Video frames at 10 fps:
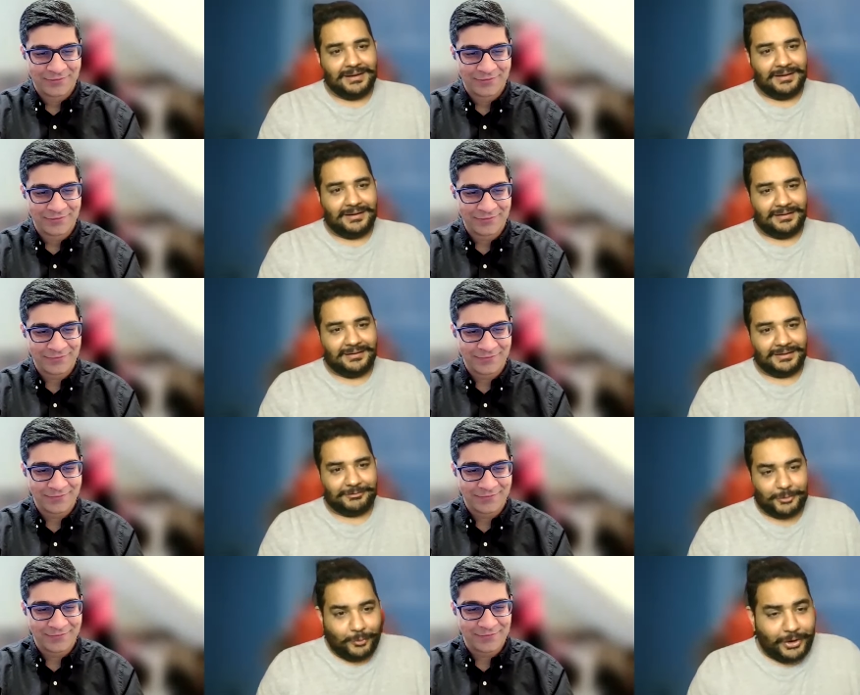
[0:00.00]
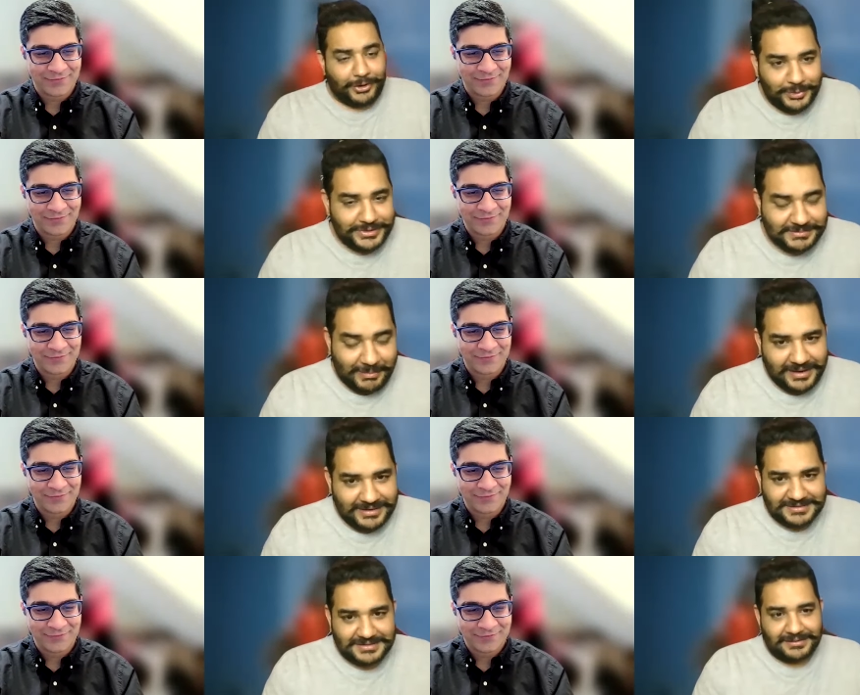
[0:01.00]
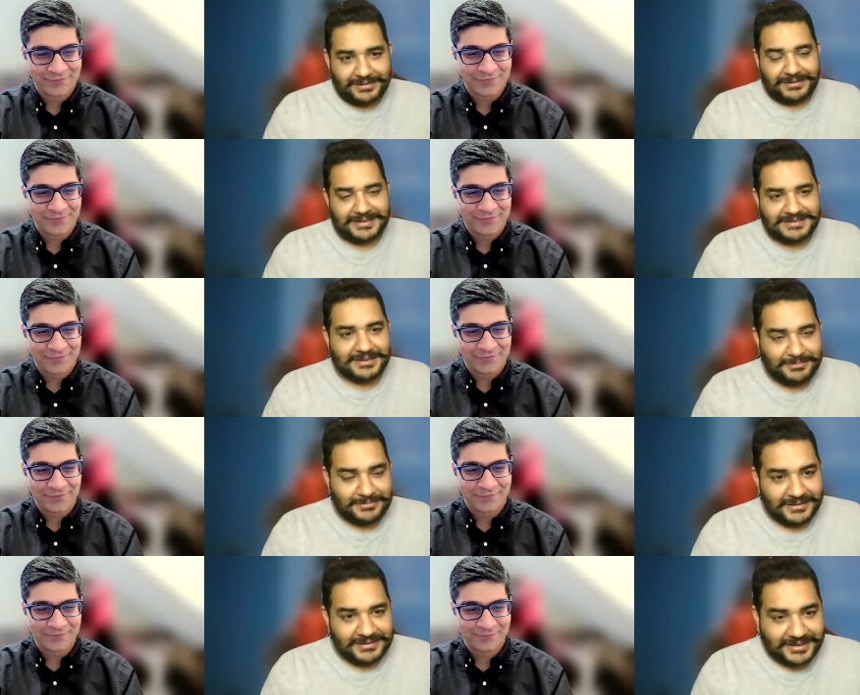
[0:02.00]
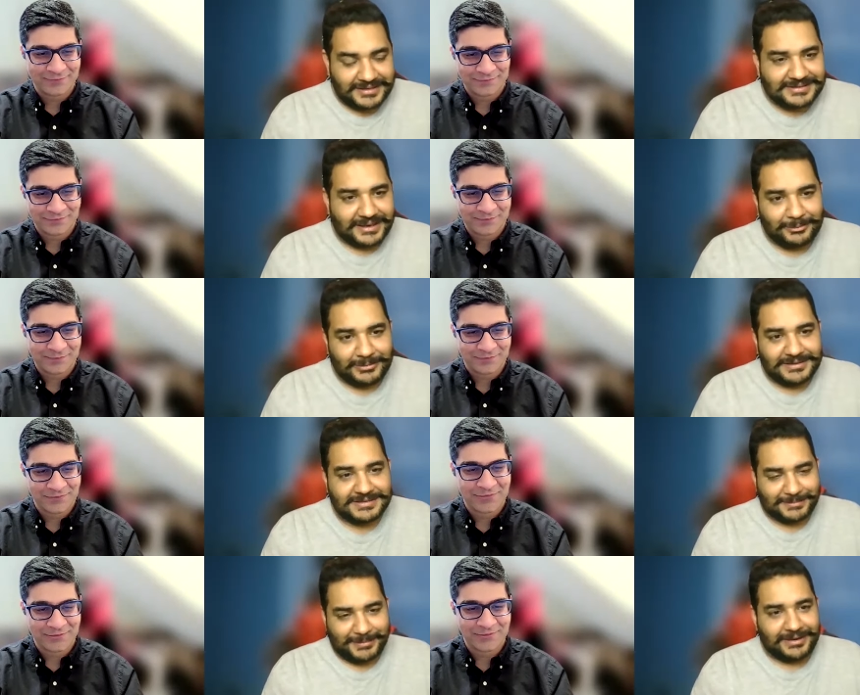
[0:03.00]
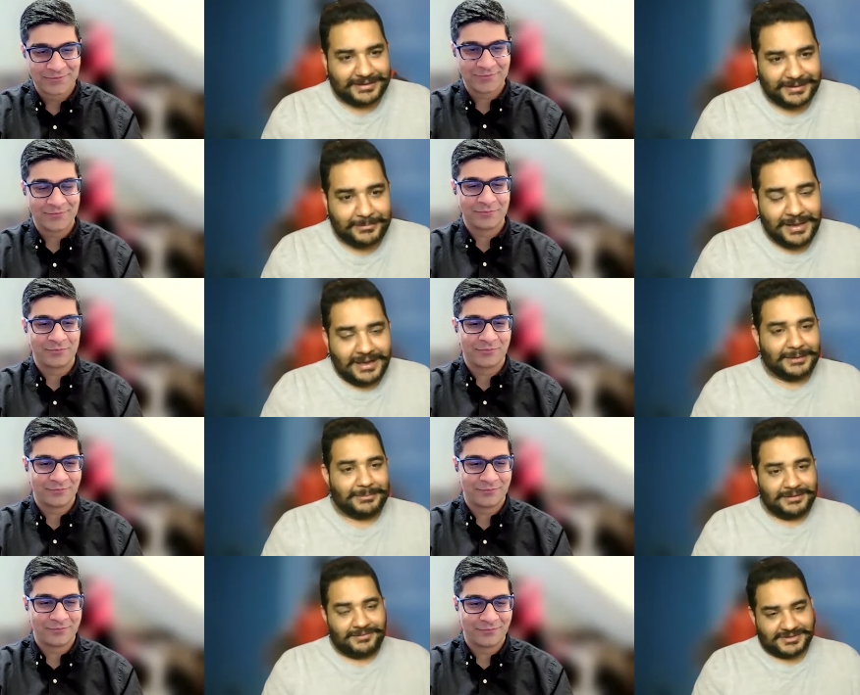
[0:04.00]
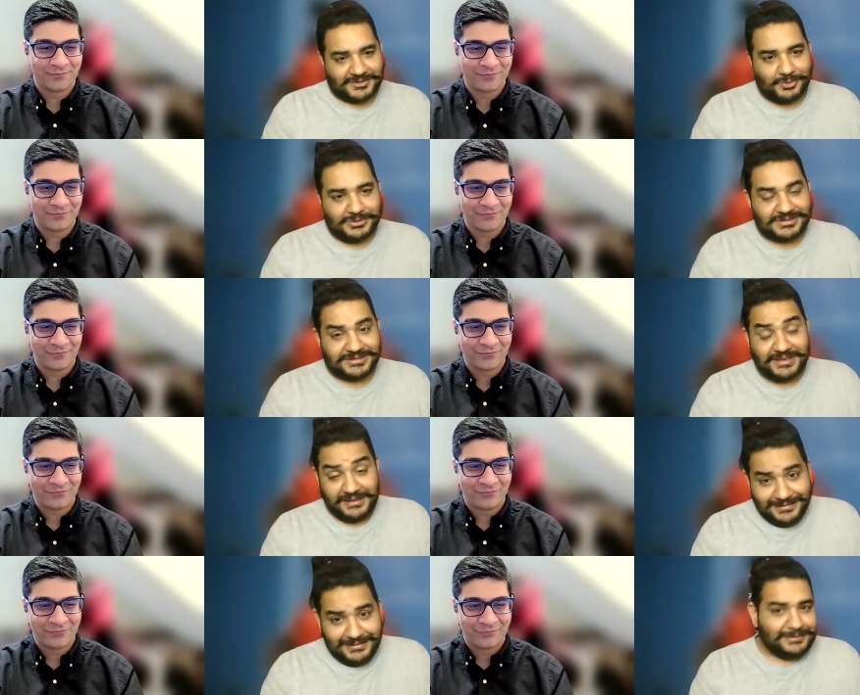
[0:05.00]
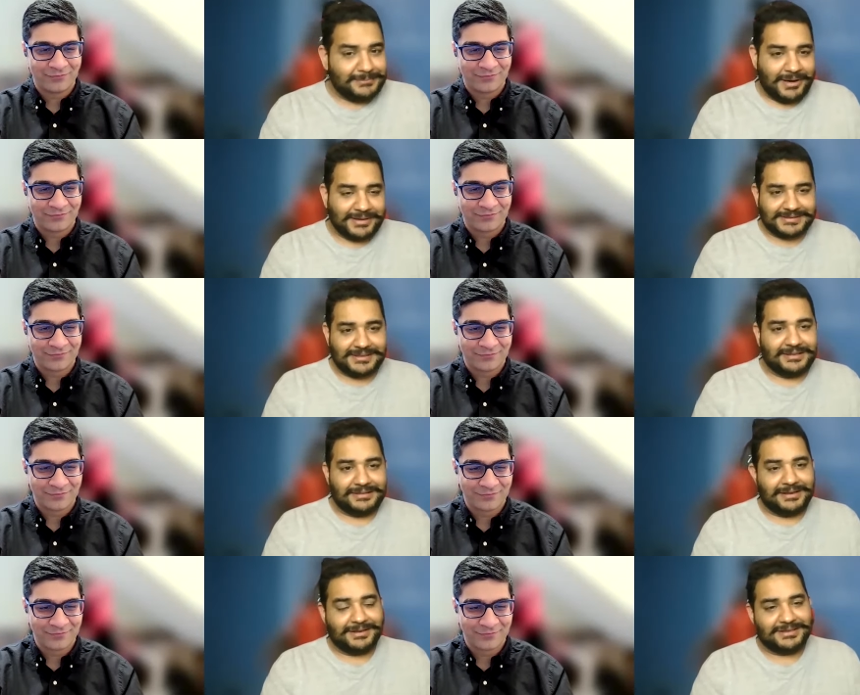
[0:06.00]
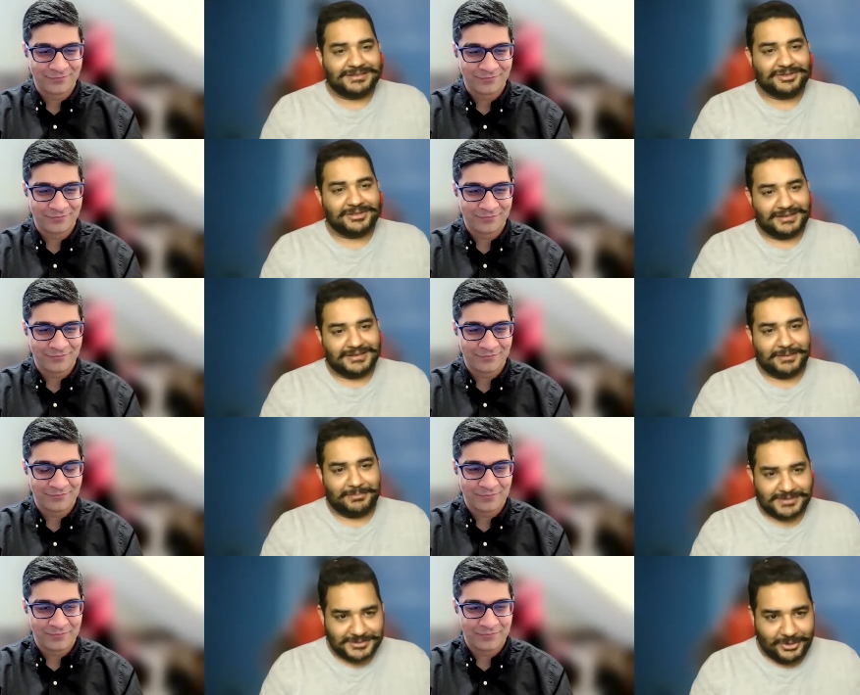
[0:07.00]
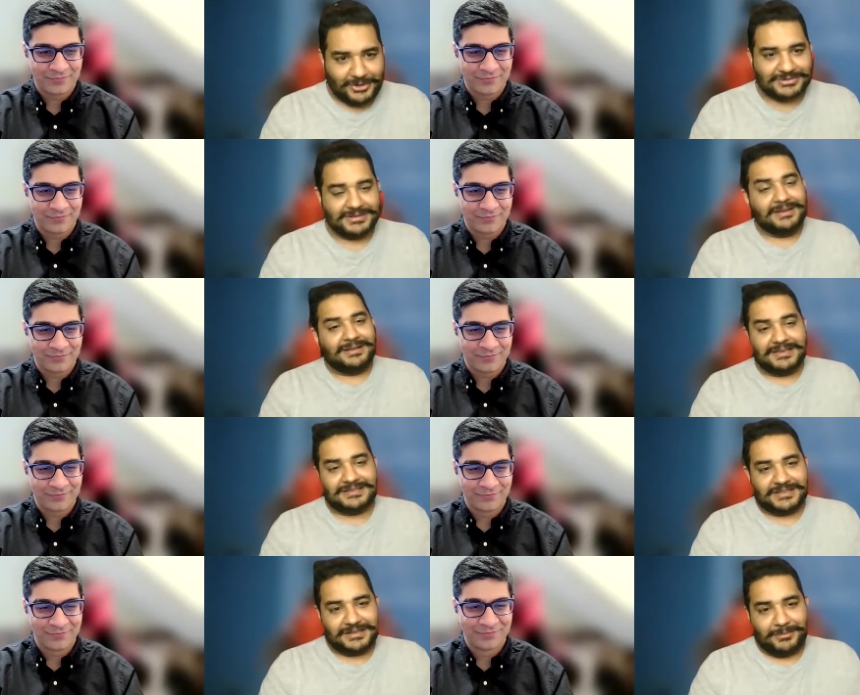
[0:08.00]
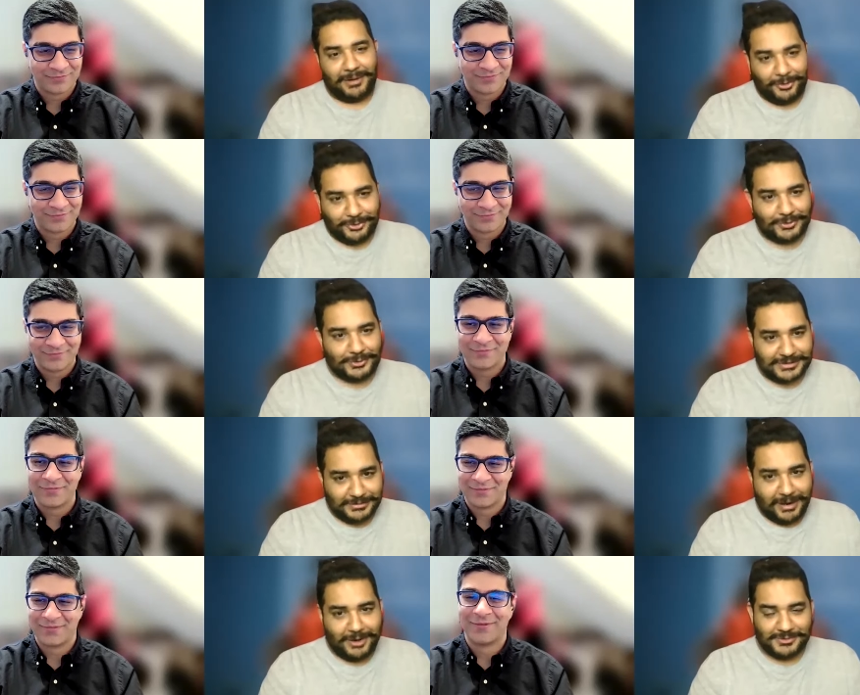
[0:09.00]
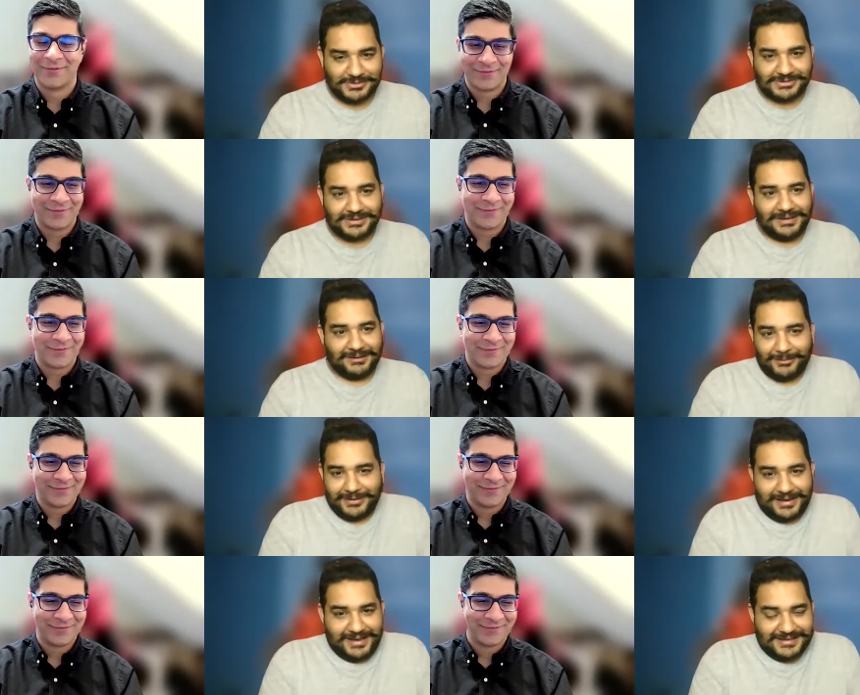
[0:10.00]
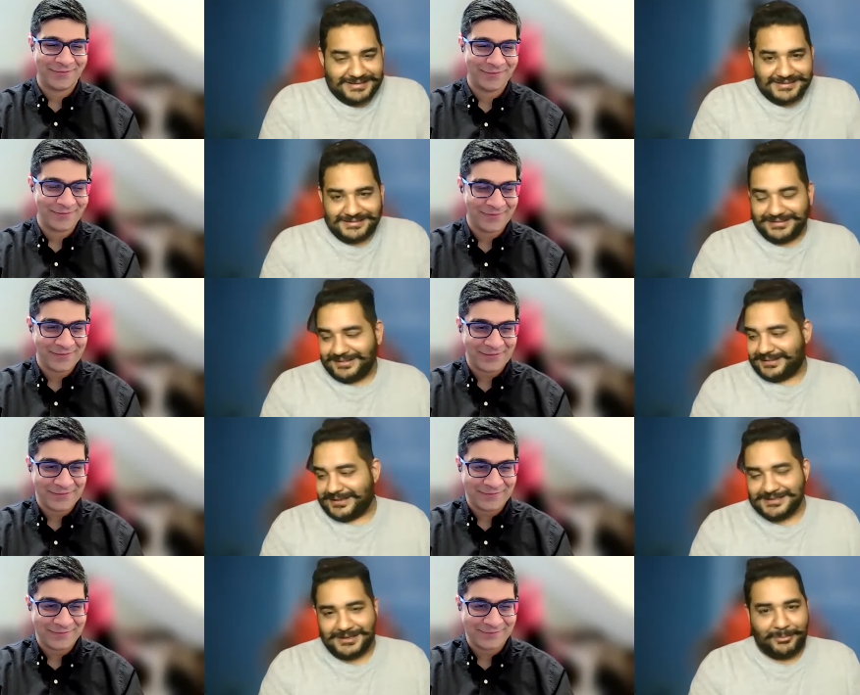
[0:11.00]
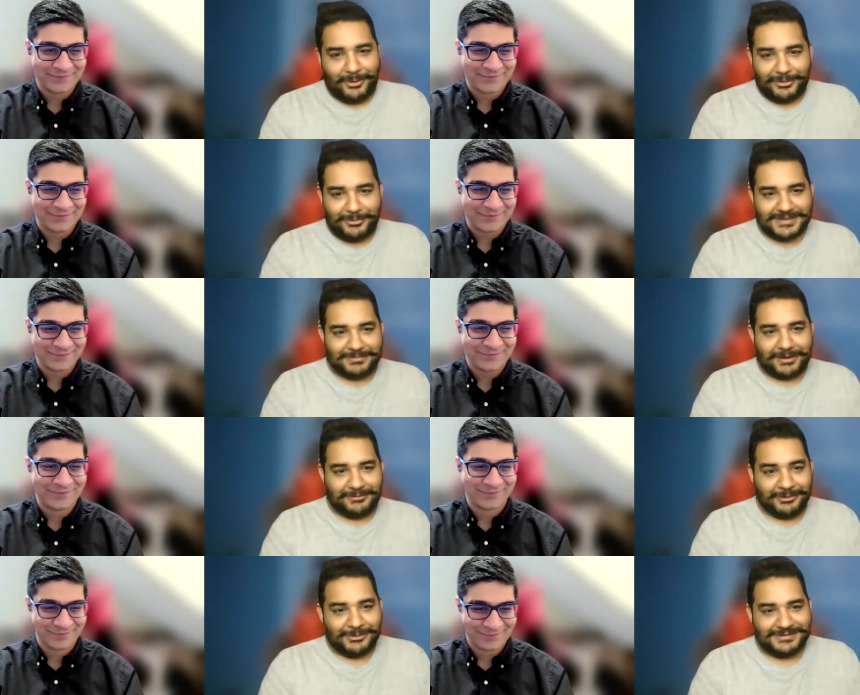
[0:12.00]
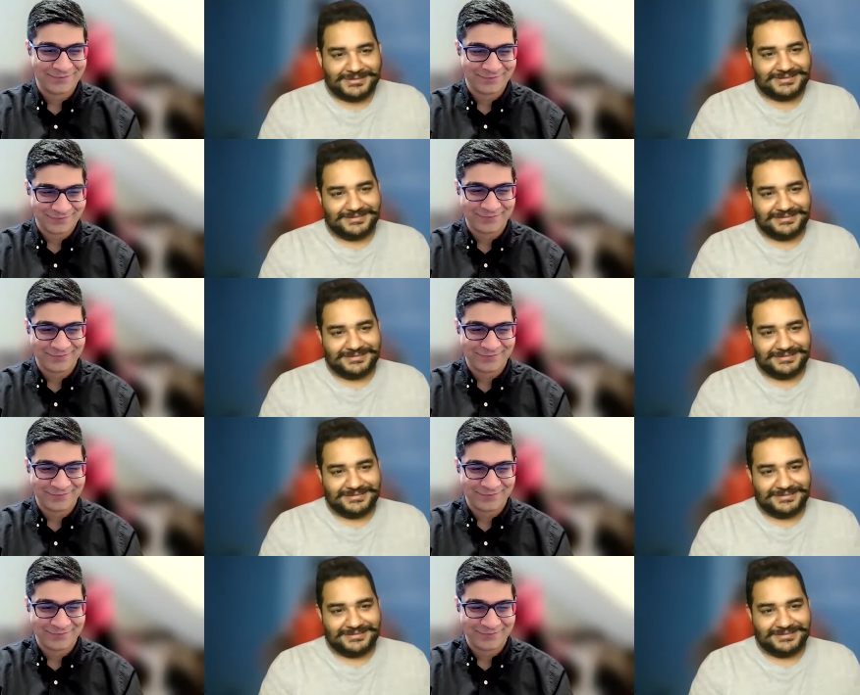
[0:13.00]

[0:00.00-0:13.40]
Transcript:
Speaker 1: uh, if you want to inspire children teach them things that will inspire them i believe there's schools still in pakistan that are teaching kids ms dos teaching them how to use a mouse whereas kids are born with smartphones